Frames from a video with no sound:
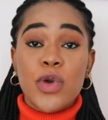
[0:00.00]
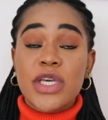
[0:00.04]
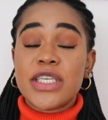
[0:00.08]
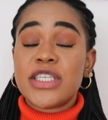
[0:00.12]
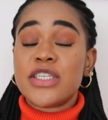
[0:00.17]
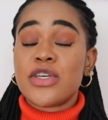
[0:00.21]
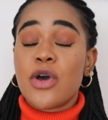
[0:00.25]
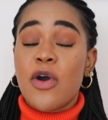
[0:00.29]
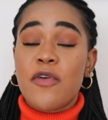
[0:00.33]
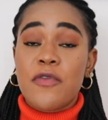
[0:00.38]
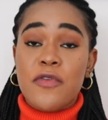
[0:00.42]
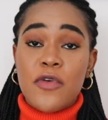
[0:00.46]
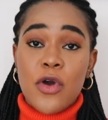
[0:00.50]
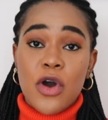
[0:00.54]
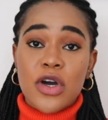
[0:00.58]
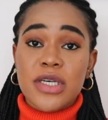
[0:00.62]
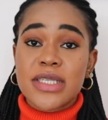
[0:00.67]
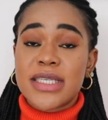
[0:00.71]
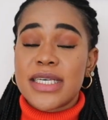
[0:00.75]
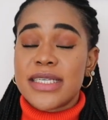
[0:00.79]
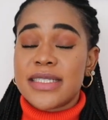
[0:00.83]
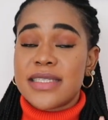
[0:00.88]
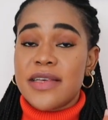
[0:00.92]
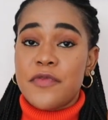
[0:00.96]
which of
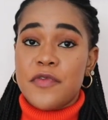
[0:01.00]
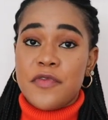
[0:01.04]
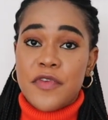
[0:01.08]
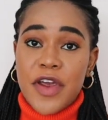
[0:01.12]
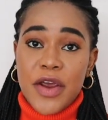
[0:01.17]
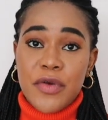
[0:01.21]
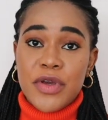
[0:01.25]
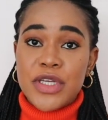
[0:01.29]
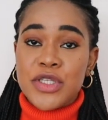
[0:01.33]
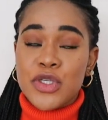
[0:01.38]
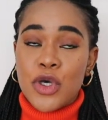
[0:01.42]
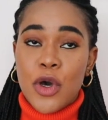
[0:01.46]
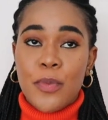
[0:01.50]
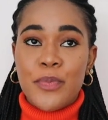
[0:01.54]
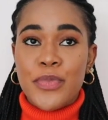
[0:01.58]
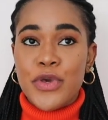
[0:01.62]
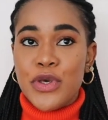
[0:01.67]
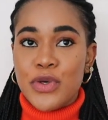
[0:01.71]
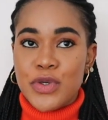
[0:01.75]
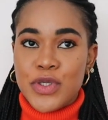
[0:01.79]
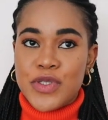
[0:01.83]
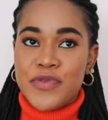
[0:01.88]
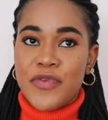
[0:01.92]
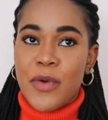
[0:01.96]
course is the very top
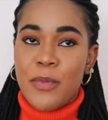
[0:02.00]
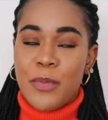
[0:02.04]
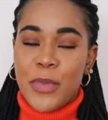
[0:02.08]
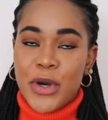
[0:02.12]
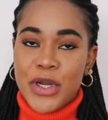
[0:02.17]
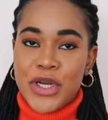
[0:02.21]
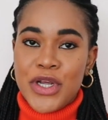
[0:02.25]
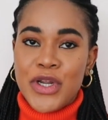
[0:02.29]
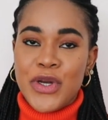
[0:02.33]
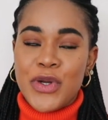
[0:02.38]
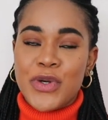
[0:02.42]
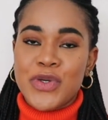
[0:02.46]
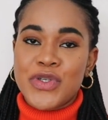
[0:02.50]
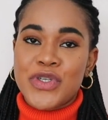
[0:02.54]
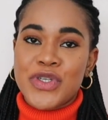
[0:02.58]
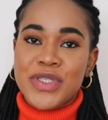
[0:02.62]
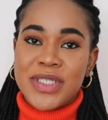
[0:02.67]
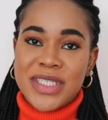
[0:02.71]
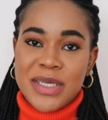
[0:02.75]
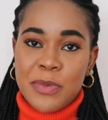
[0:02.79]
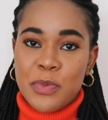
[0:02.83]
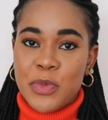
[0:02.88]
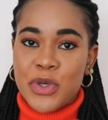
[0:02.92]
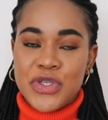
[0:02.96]
use for body
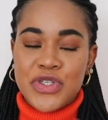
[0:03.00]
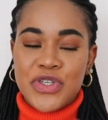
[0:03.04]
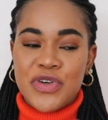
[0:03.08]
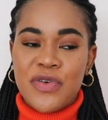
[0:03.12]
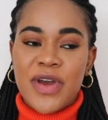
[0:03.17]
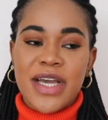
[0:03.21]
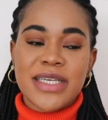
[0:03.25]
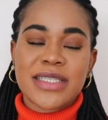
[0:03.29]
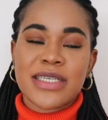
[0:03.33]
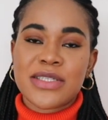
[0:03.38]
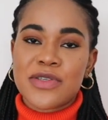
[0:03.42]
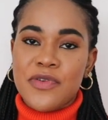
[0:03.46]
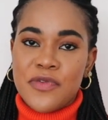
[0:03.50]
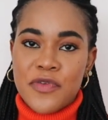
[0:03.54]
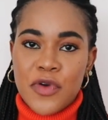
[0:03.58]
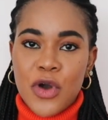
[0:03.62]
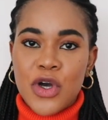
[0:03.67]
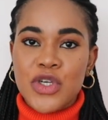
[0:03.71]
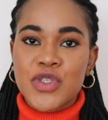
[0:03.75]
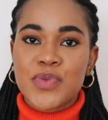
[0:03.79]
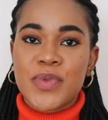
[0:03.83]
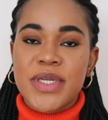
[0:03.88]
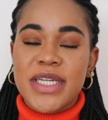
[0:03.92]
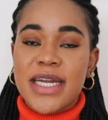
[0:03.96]
lotions and moisturizers. Of
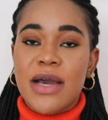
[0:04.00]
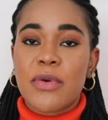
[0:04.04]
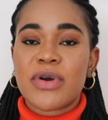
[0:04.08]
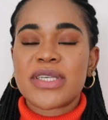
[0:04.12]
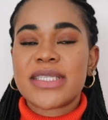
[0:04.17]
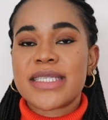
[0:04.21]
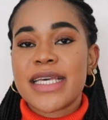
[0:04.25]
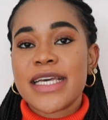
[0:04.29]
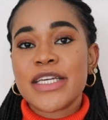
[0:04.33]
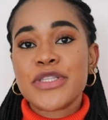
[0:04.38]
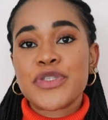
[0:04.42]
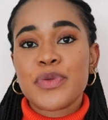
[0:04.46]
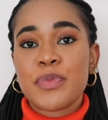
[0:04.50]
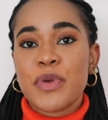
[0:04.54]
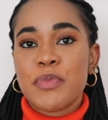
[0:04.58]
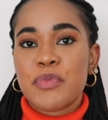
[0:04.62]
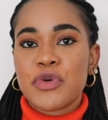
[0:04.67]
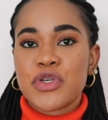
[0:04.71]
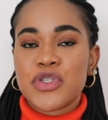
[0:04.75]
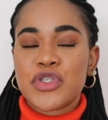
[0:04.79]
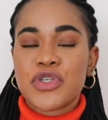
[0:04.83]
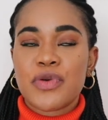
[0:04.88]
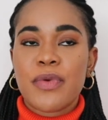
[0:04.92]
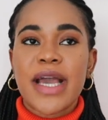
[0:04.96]
course we need our skin to be
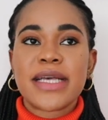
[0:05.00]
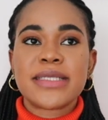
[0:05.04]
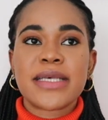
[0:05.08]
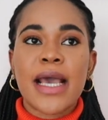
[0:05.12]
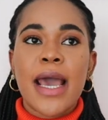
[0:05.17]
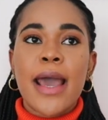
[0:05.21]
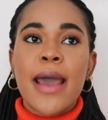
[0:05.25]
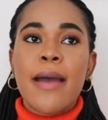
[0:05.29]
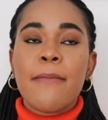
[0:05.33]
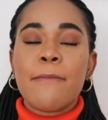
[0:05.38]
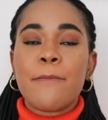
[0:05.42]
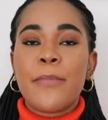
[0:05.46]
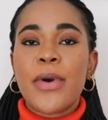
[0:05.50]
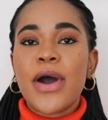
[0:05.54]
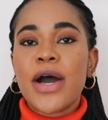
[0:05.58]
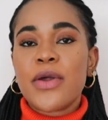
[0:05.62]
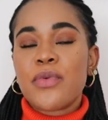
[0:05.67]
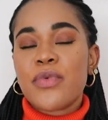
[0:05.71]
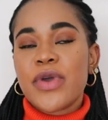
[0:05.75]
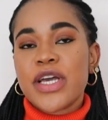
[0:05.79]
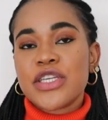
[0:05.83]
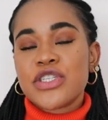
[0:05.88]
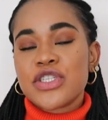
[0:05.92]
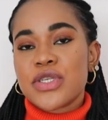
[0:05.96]
moisturized,
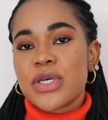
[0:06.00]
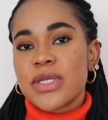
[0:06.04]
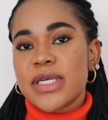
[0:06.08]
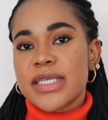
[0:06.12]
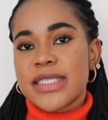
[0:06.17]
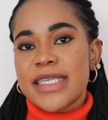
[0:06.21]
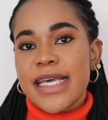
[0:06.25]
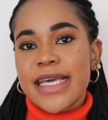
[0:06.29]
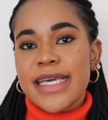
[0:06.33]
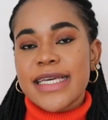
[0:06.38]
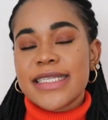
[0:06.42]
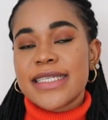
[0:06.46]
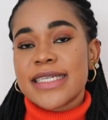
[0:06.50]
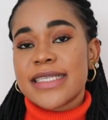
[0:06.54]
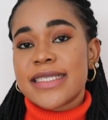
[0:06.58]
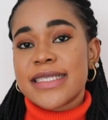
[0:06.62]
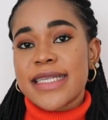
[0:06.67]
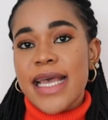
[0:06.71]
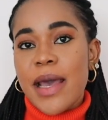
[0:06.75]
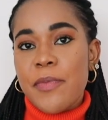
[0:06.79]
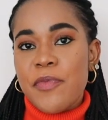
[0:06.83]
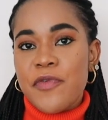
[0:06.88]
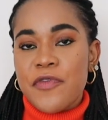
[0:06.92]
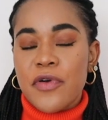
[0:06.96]
but we are just going to take it a
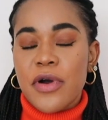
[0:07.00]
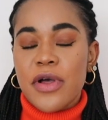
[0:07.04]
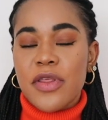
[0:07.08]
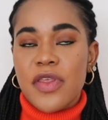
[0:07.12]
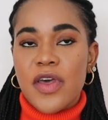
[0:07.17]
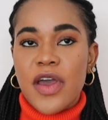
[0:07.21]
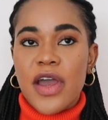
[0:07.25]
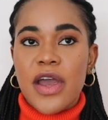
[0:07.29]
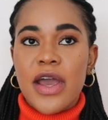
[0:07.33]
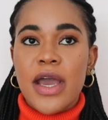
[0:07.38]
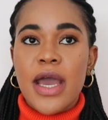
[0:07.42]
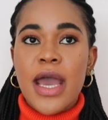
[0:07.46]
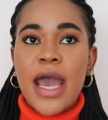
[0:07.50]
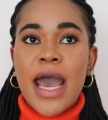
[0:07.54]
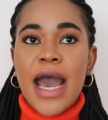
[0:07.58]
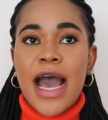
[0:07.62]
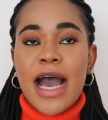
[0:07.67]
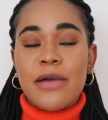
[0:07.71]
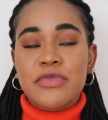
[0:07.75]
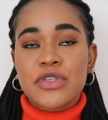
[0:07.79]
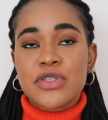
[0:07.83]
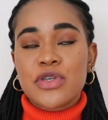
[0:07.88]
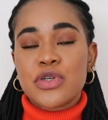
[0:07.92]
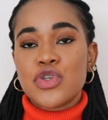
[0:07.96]
step further.
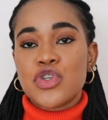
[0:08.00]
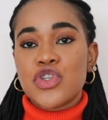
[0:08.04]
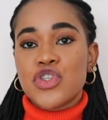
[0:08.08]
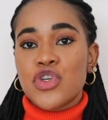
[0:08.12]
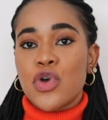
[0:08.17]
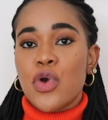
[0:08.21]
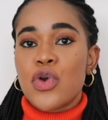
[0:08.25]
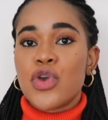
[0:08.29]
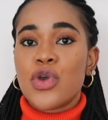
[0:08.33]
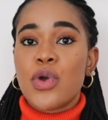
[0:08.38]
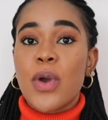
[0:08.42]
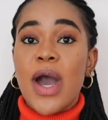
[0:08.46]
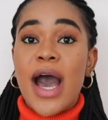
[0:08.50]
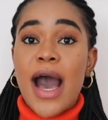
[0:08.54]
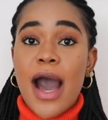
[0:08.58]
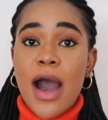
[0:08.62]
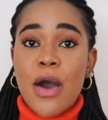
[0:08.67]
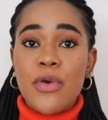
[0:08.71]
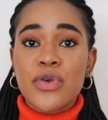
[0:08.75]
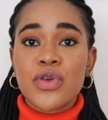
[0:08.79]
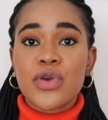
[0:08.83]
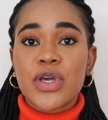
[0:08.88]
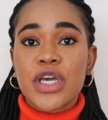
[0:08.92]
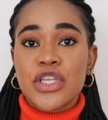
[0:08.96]
I'm just going to show you
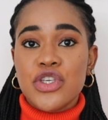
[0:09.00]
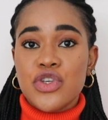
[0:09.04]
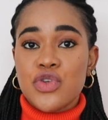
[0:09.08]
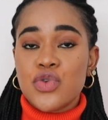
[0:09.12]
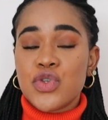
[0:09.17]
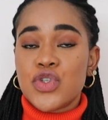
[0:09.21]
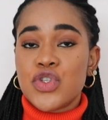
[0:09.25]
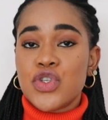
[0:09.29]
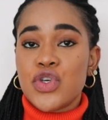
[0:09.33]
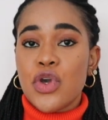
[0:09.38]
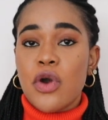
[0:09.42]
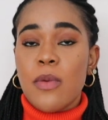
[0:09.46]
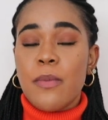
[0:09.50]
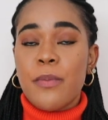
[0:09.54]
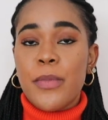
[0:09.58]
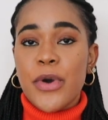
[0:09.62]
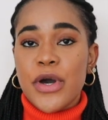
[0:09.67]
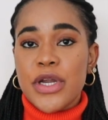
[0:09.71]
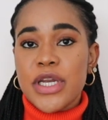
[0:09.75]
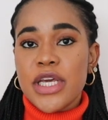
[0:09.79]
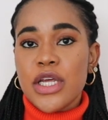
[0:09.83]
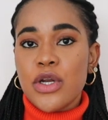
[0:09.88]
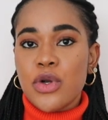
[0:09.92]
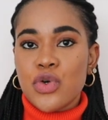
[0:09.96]
how you can use your
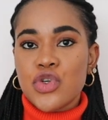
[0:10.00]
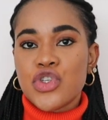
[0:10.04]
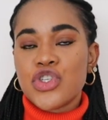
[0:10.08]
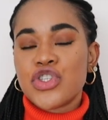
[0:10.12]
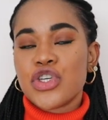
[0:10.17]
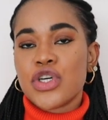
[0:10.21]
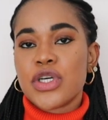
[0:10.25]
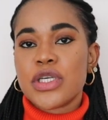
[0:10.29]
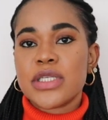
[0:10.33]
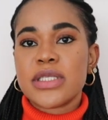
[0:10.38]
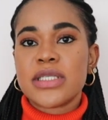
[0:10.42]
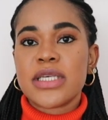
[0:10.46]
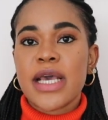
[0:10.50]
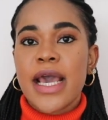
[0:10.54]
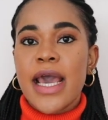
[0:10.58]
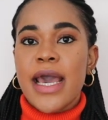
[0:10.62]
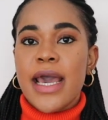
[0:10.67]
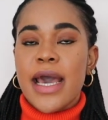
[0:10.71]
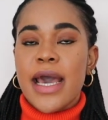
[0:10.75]
body lotions